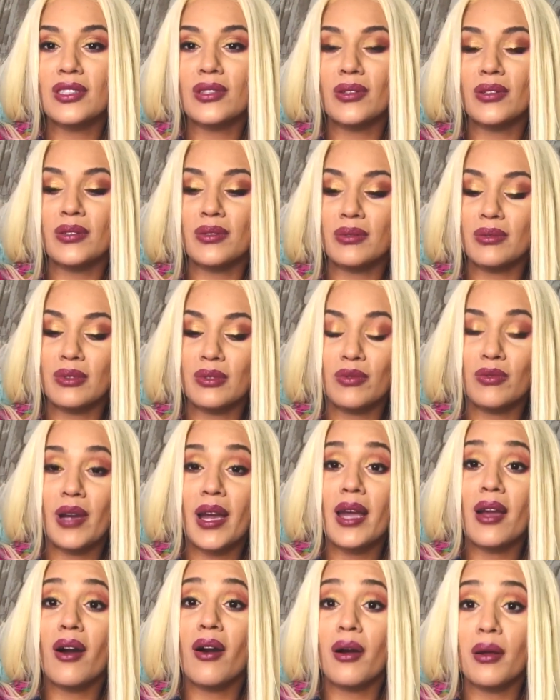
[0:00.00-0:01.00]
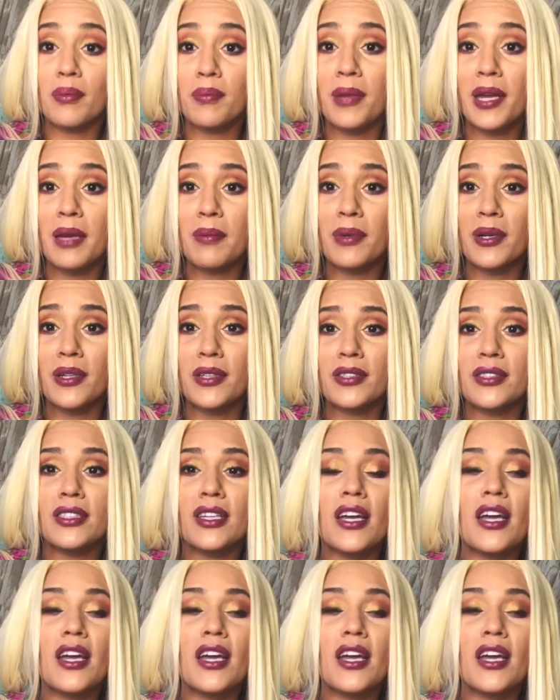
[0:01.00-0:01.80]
or write on papers.